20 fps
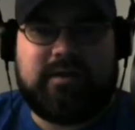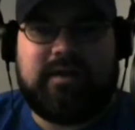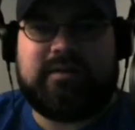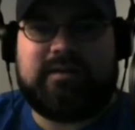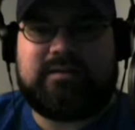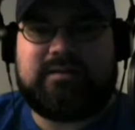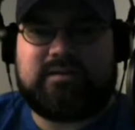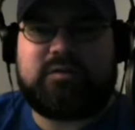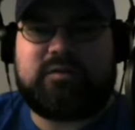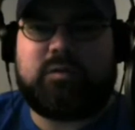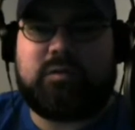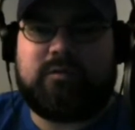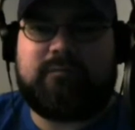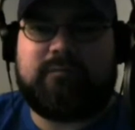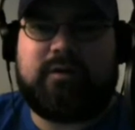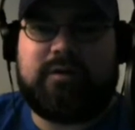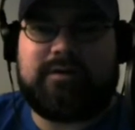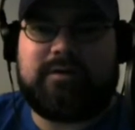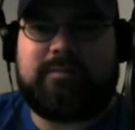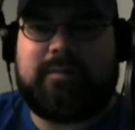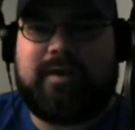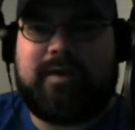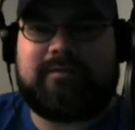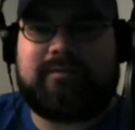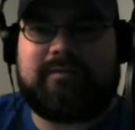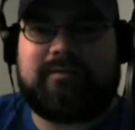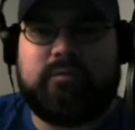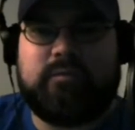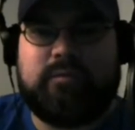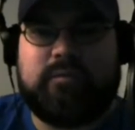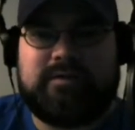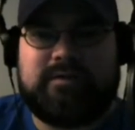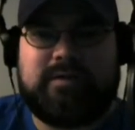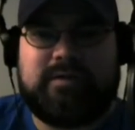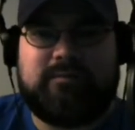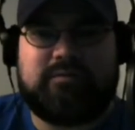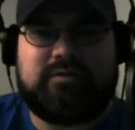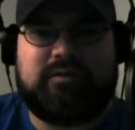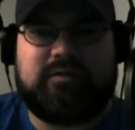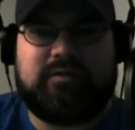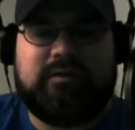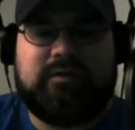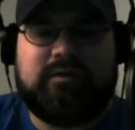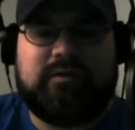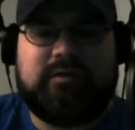It's sort of on the path to redemption.